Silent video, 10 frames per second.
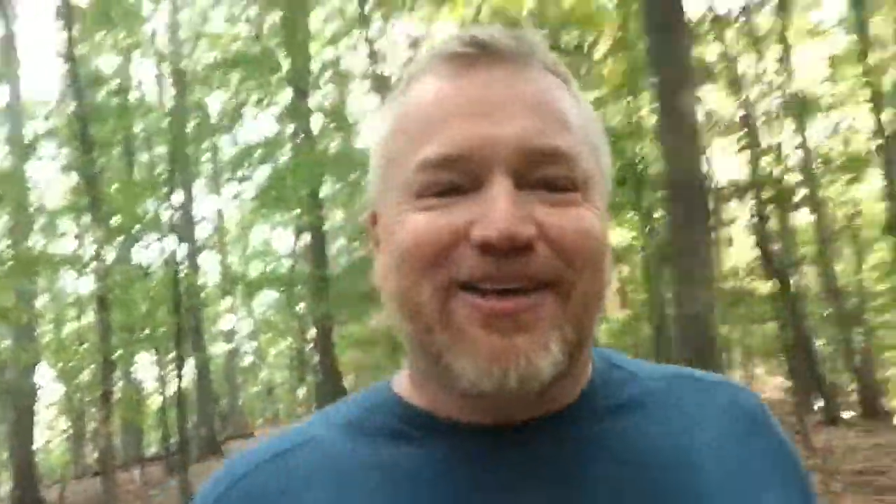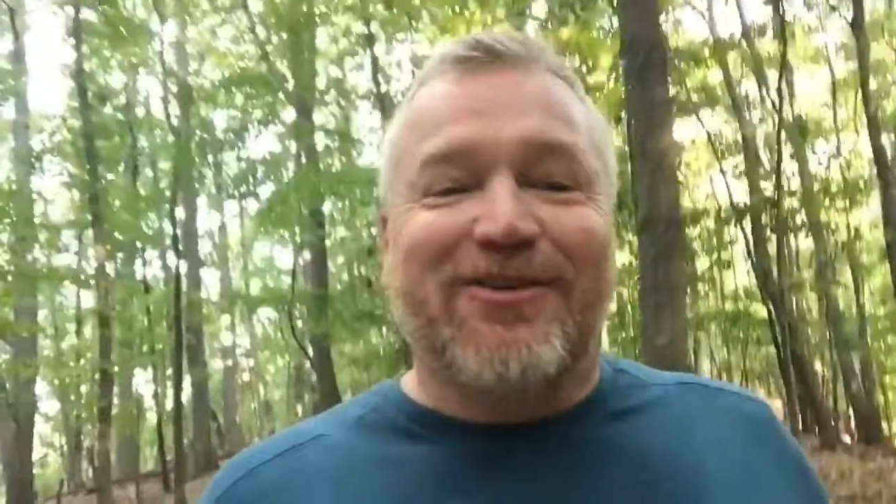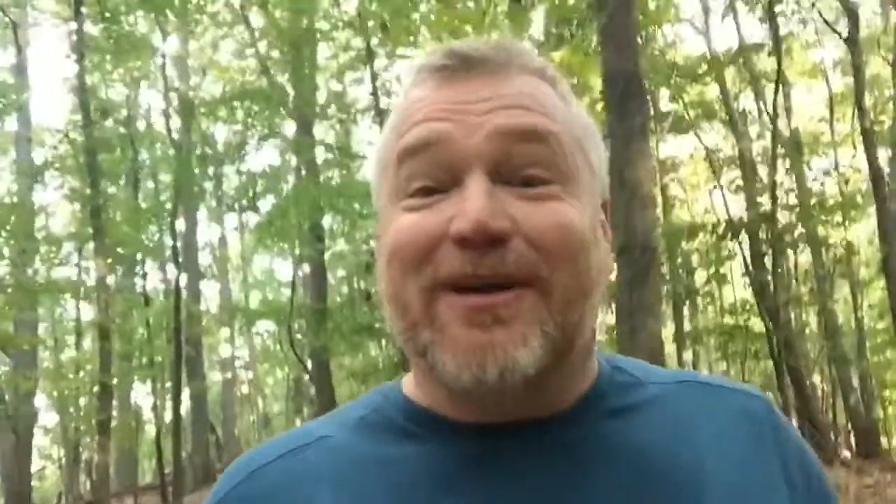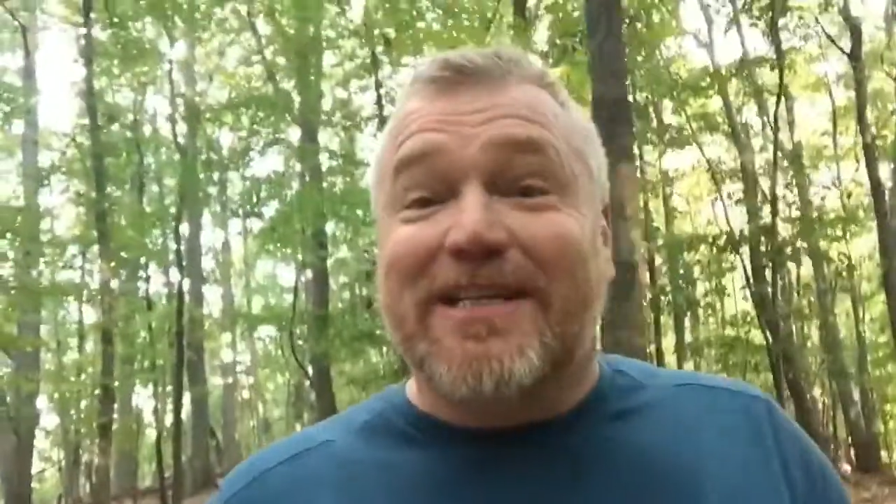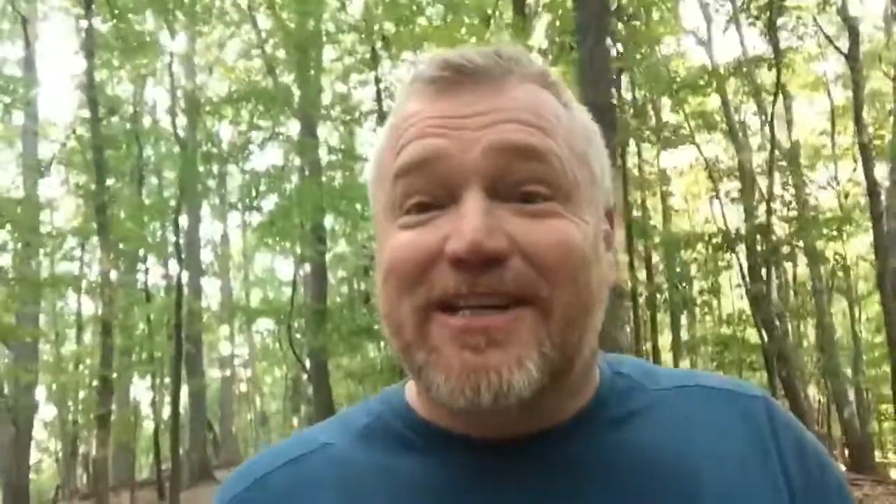
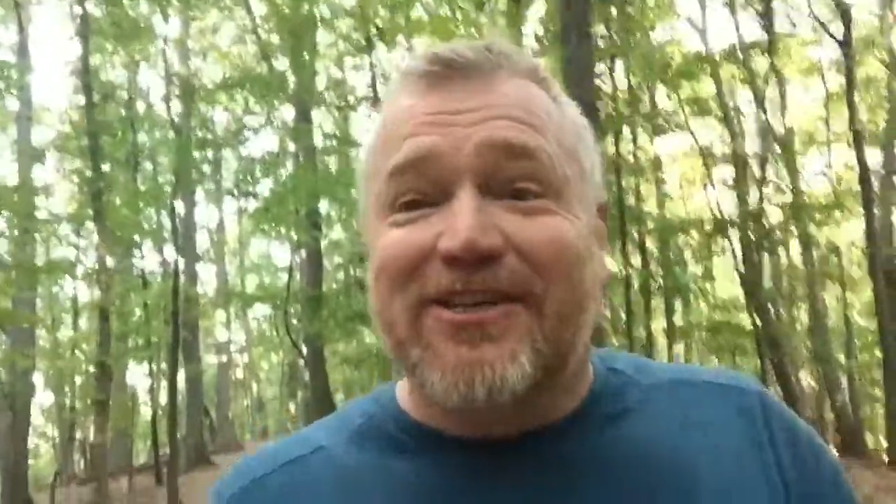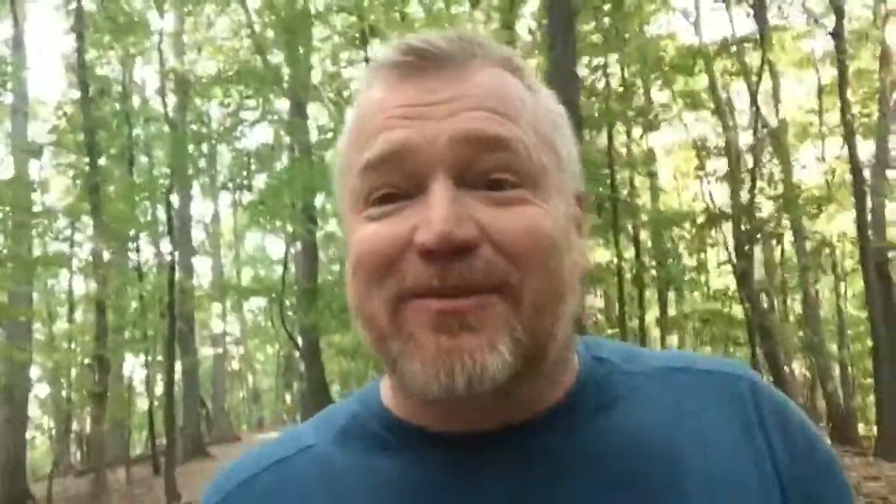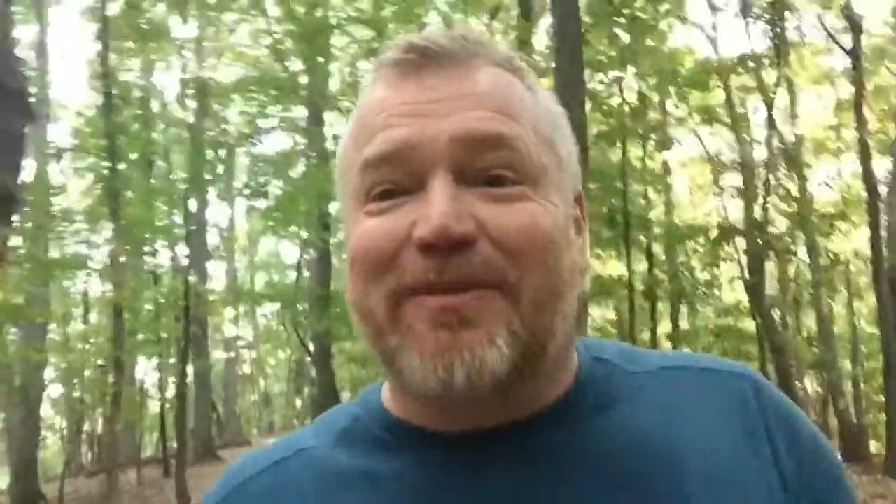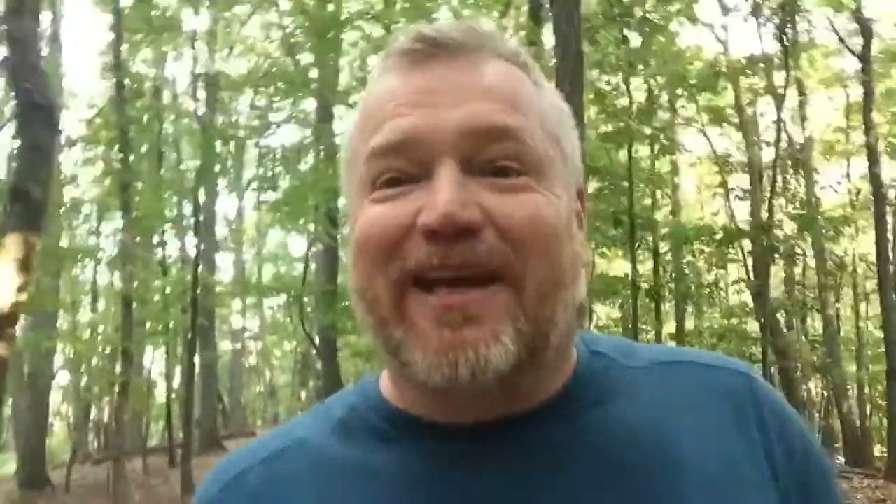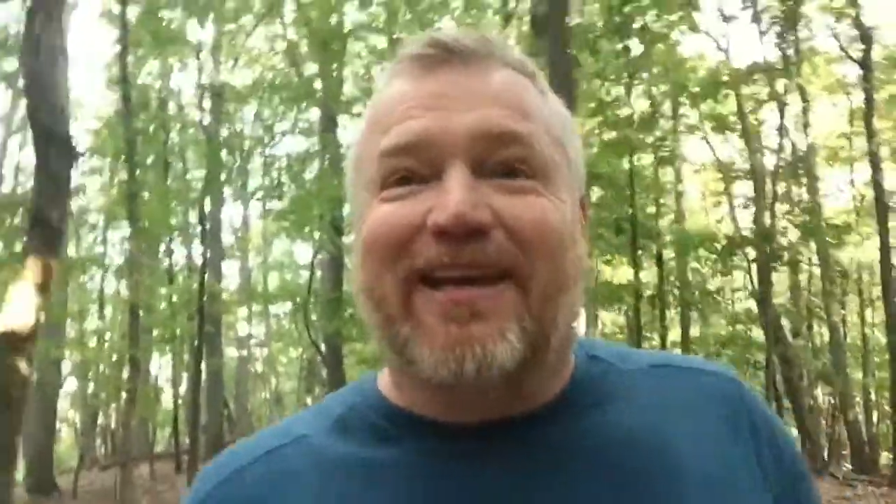to
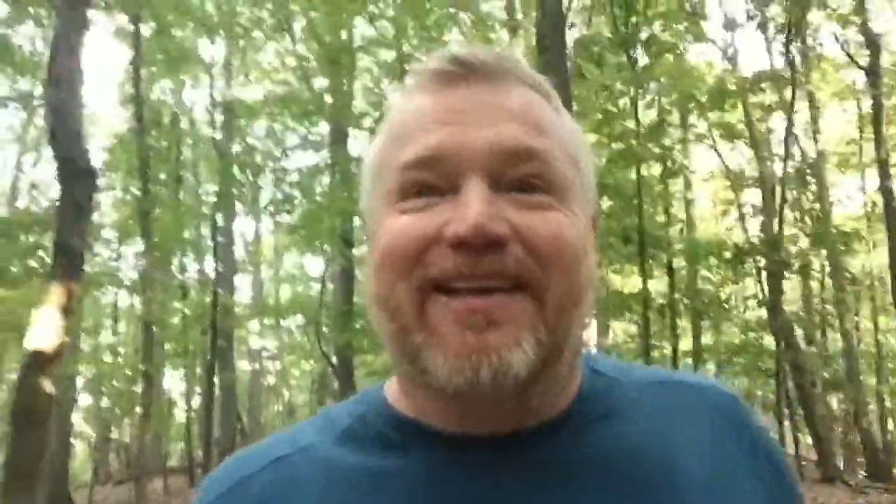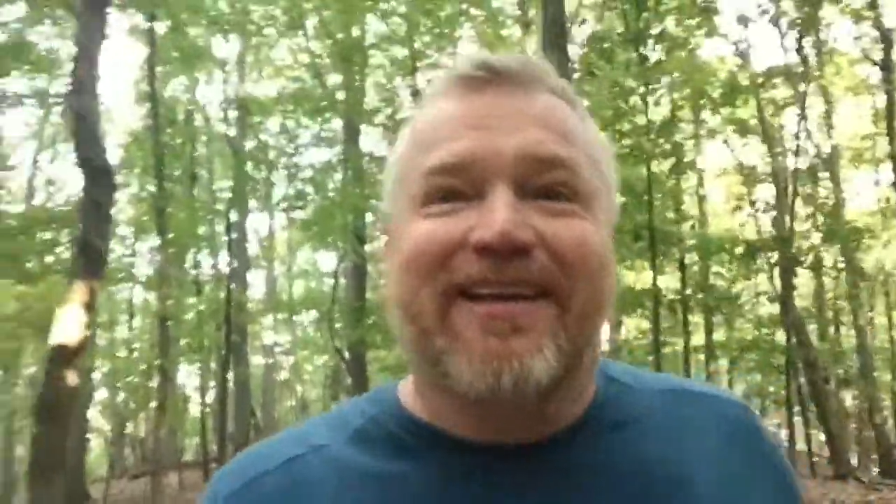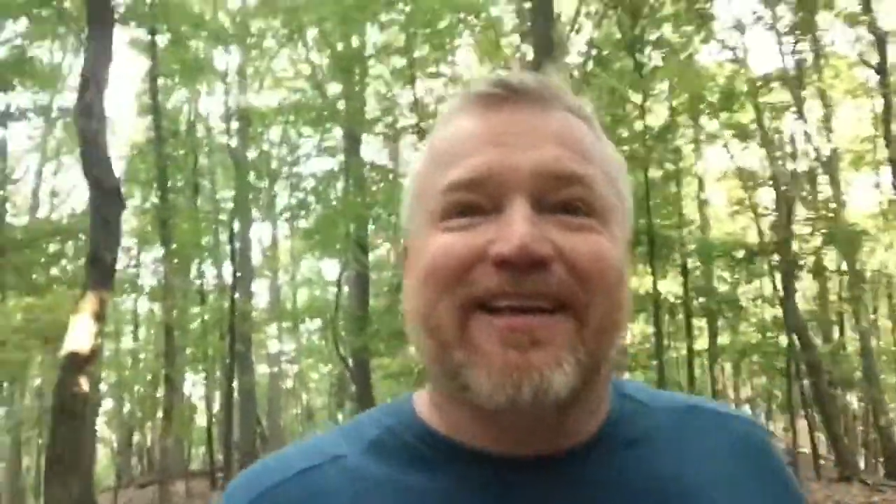anticipate